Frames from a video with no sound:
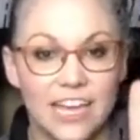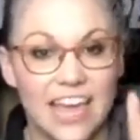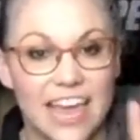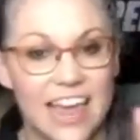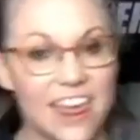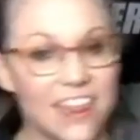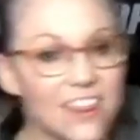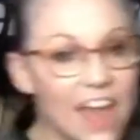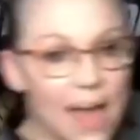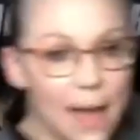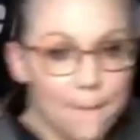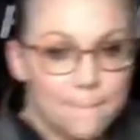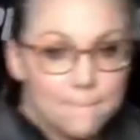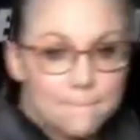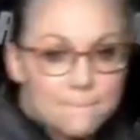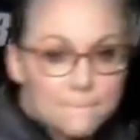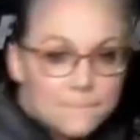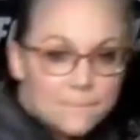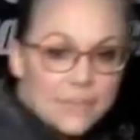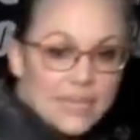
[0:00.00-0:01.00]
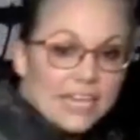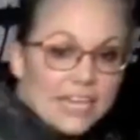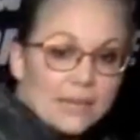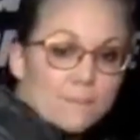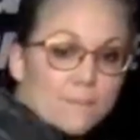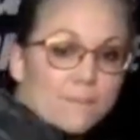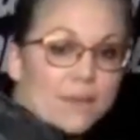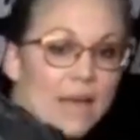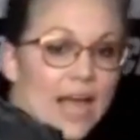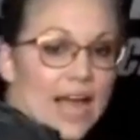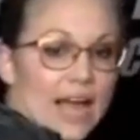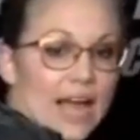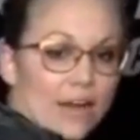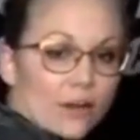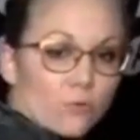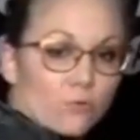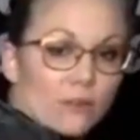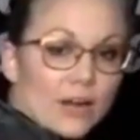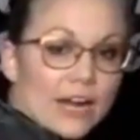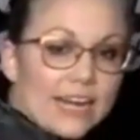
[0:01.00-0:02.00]
that mid back
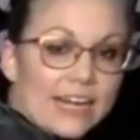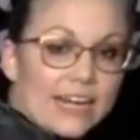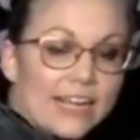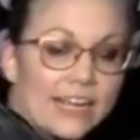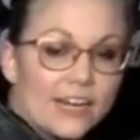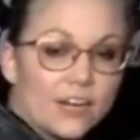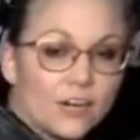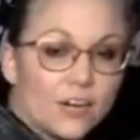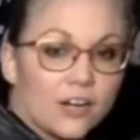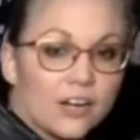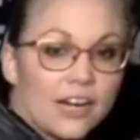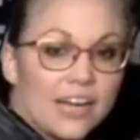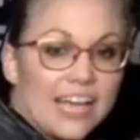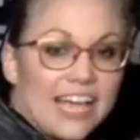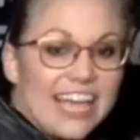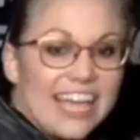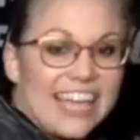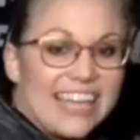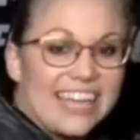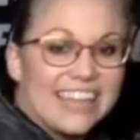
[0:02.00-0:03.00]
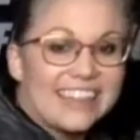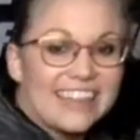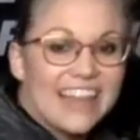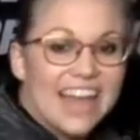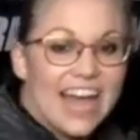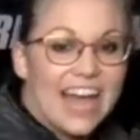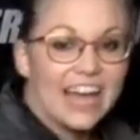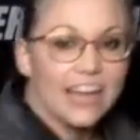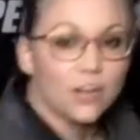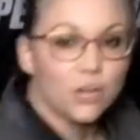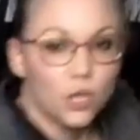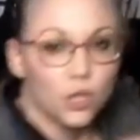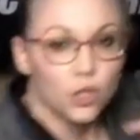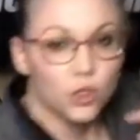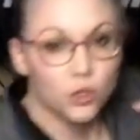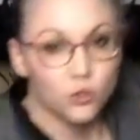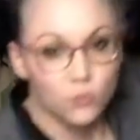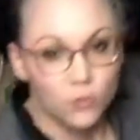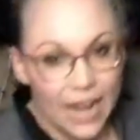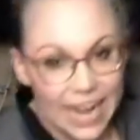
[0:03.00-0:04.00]
right here in that
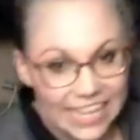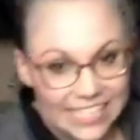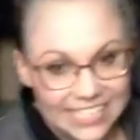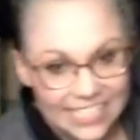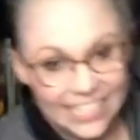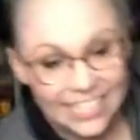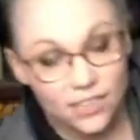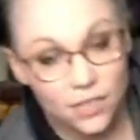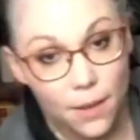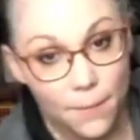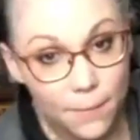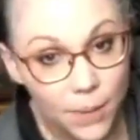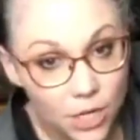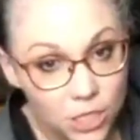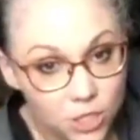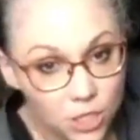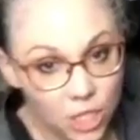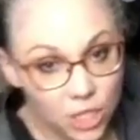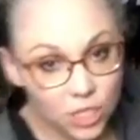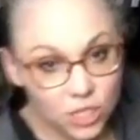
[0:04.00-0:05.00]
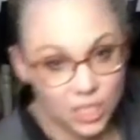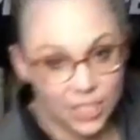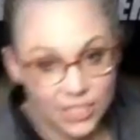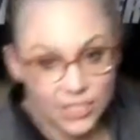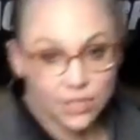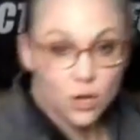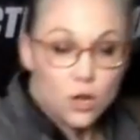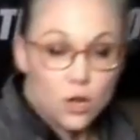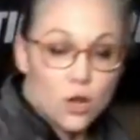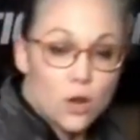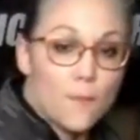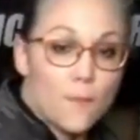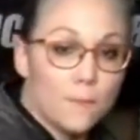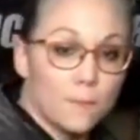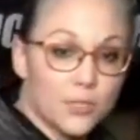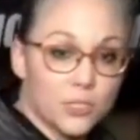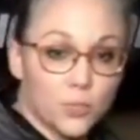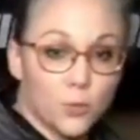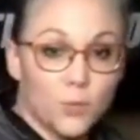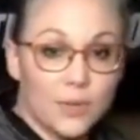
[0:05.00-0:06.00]
thoracic lumbar junction
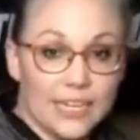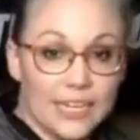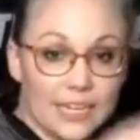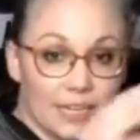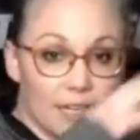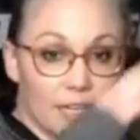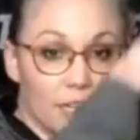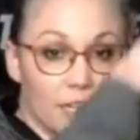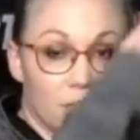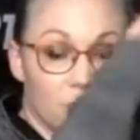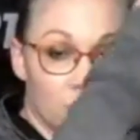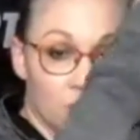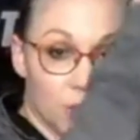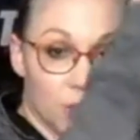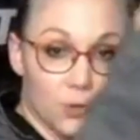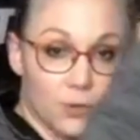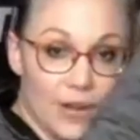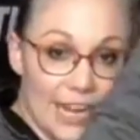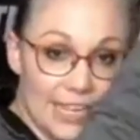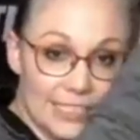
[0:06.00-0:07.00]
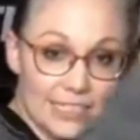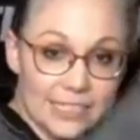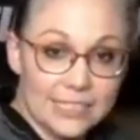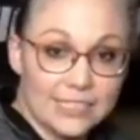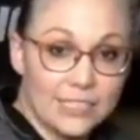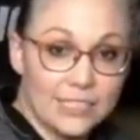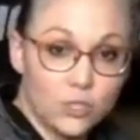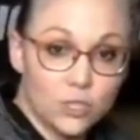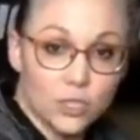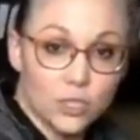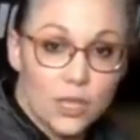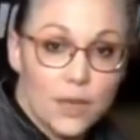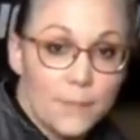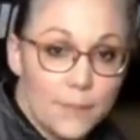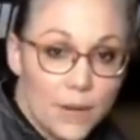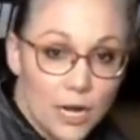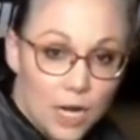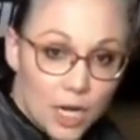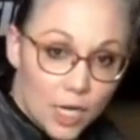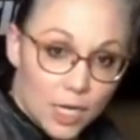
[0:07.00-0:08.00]
between your thoracics and your
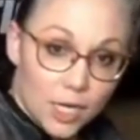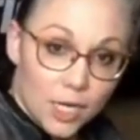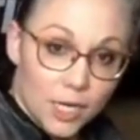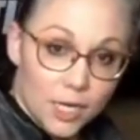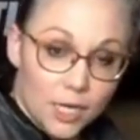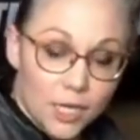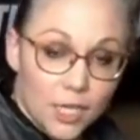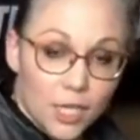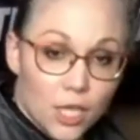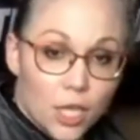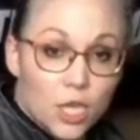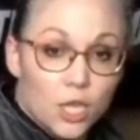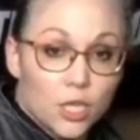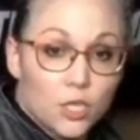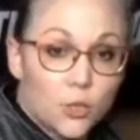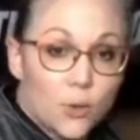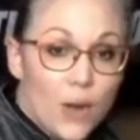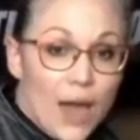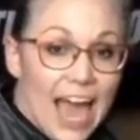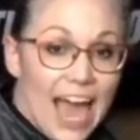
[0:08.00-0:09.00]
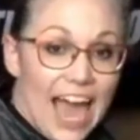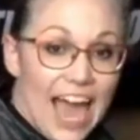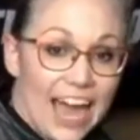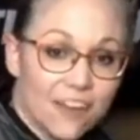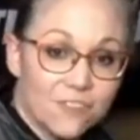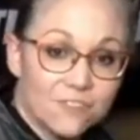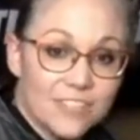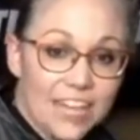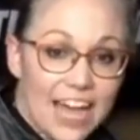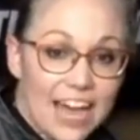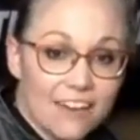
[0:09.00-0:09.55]
lumbar. You have to have